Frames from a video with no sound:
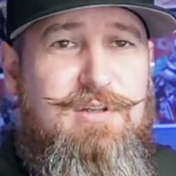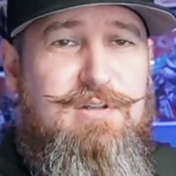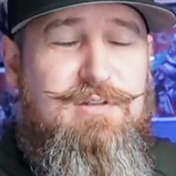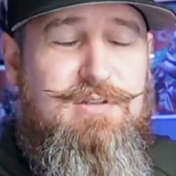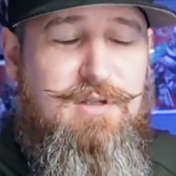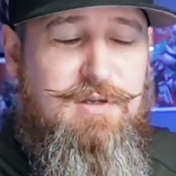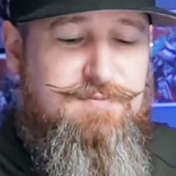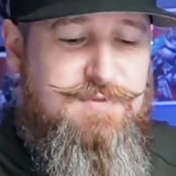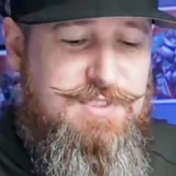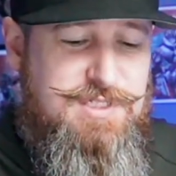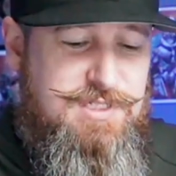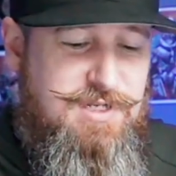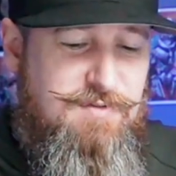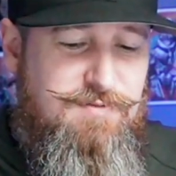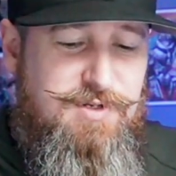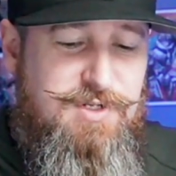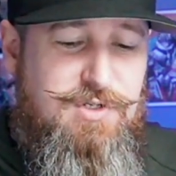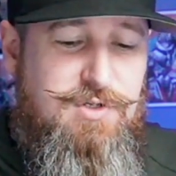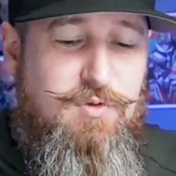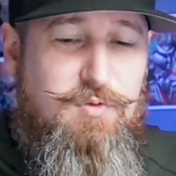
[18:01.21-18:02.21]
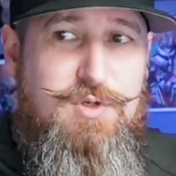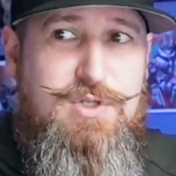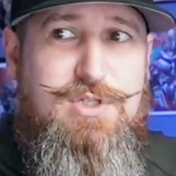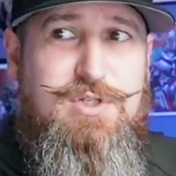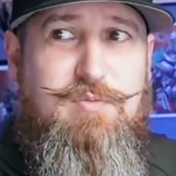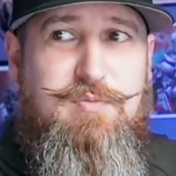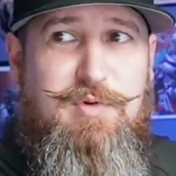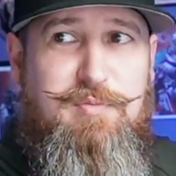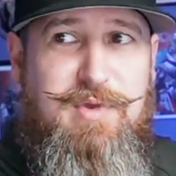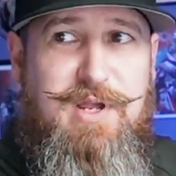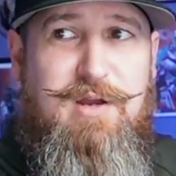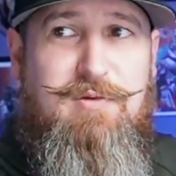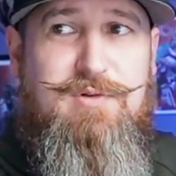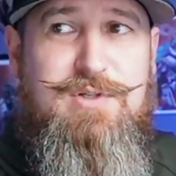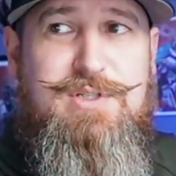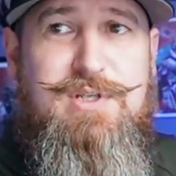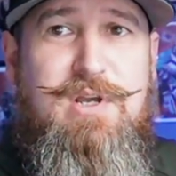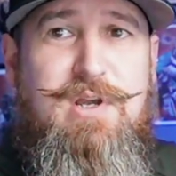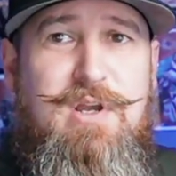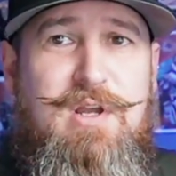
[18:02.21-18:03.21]
your
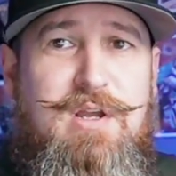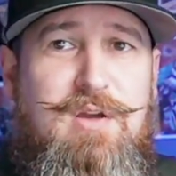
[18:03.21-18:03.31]
superpowers